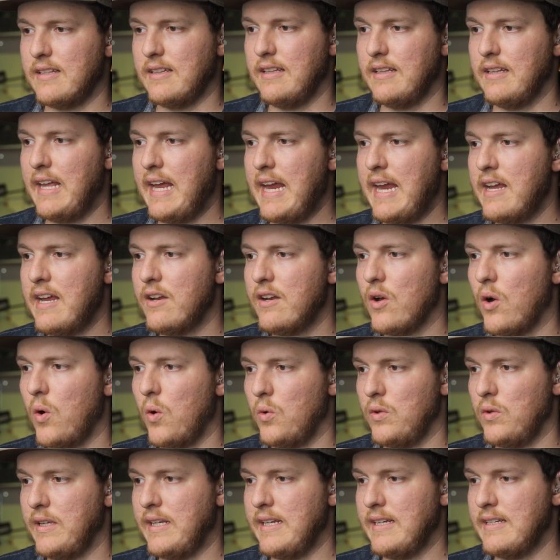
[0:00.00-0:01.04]
land
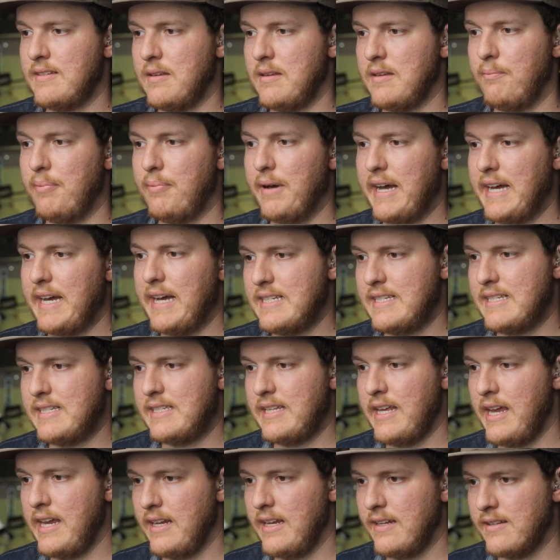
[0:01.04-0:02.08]
holdings by
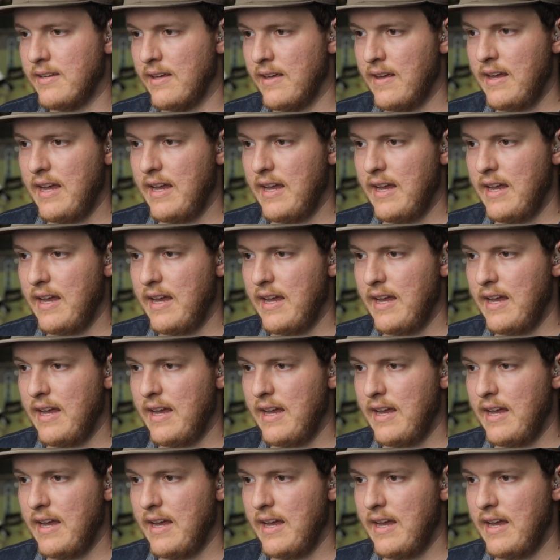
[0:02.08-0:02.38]
state.